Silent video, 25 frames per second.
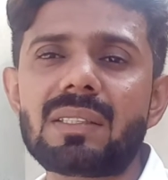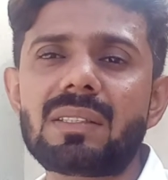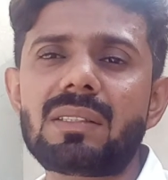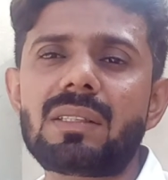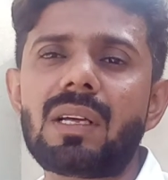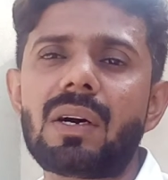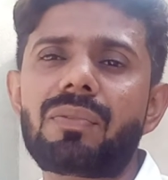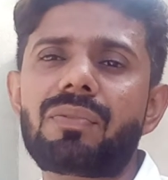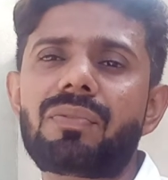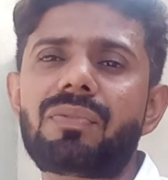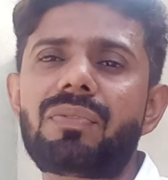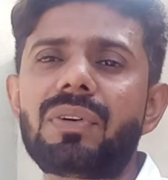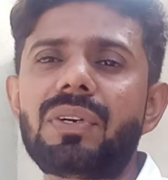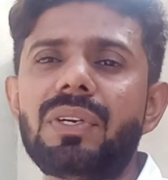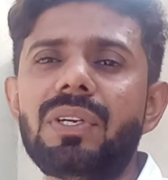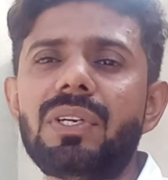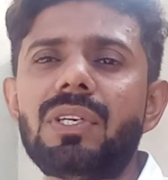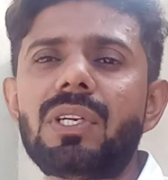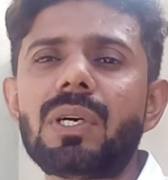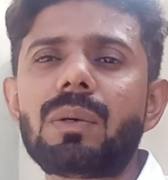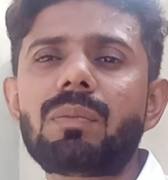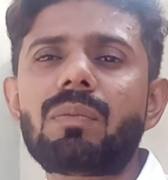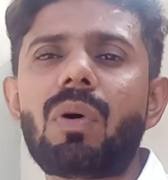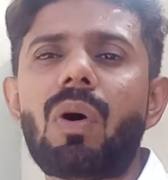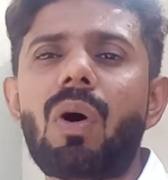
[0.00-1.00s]
the
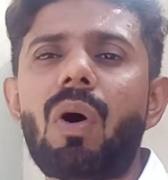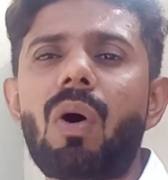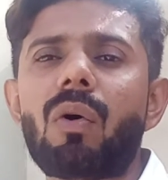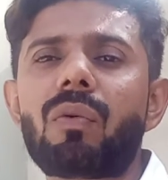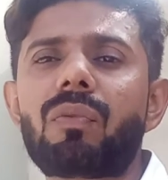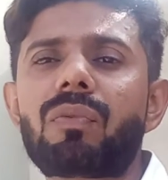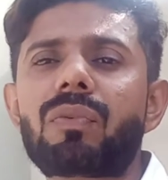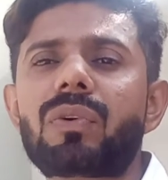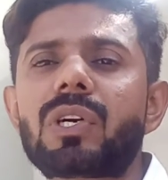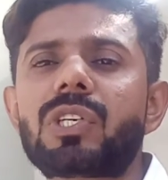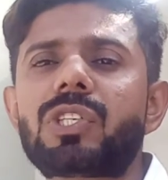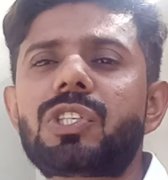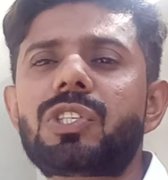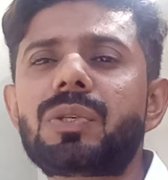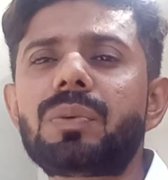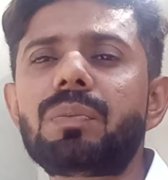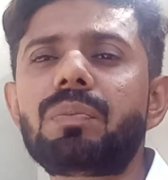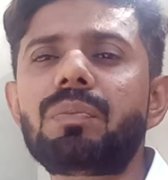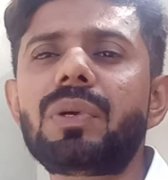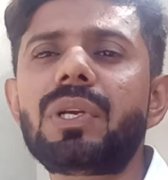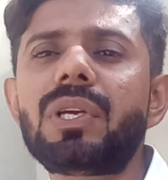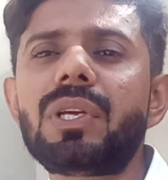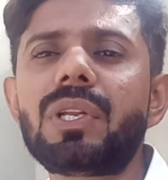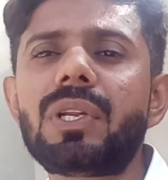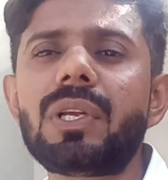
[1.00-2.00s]
freedom of
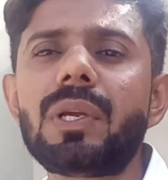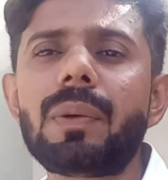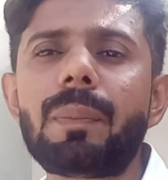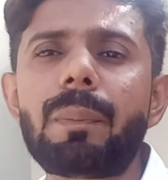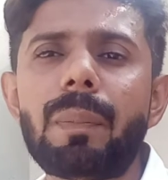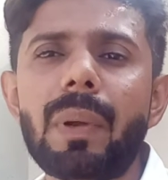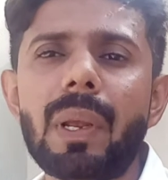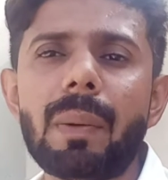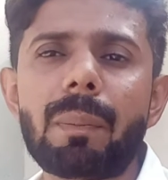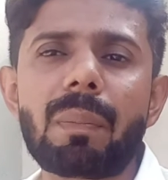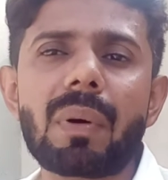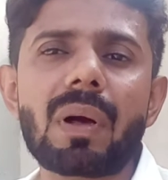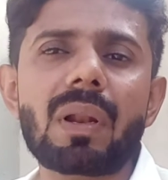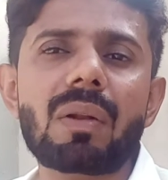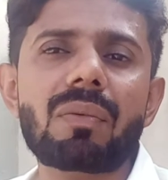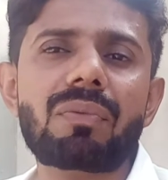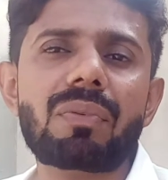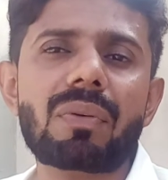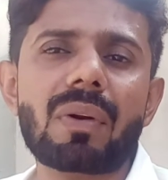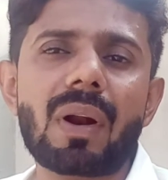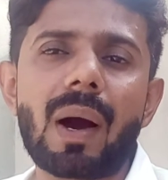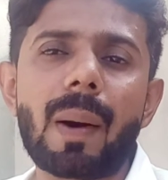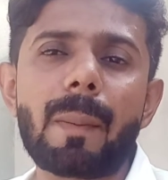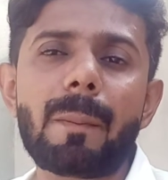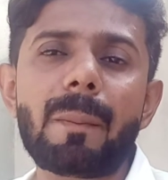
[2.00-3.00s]
Kashmiri people
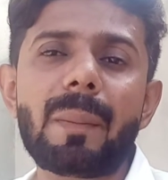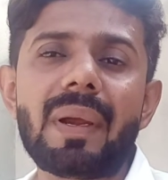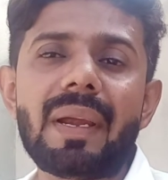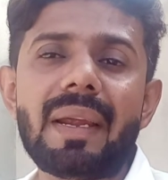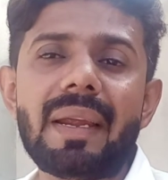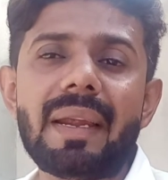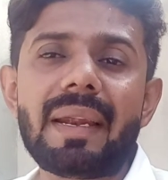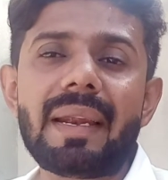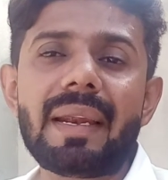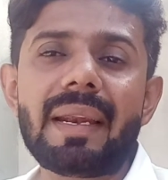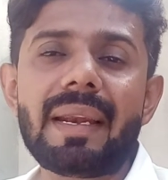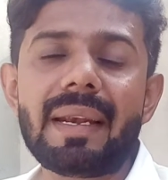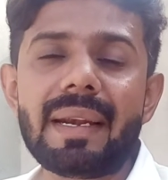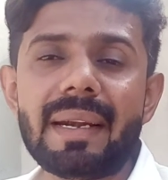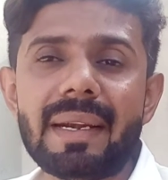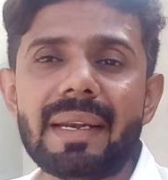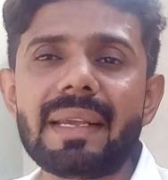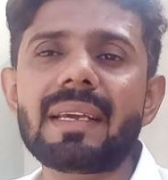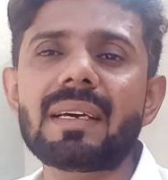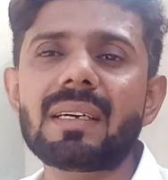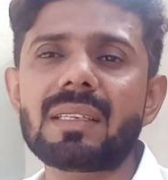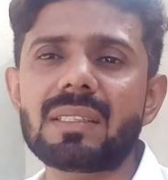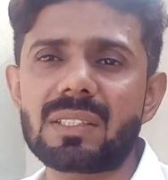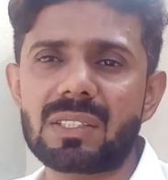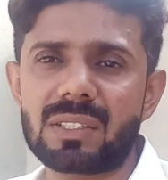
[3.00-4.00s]
from
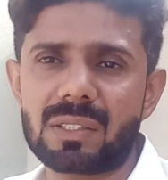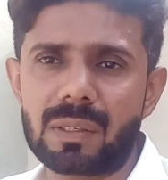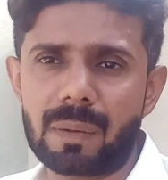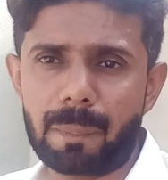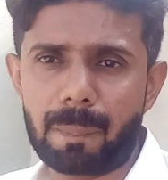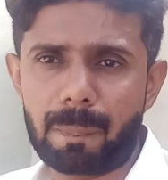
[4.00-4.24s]
Indians.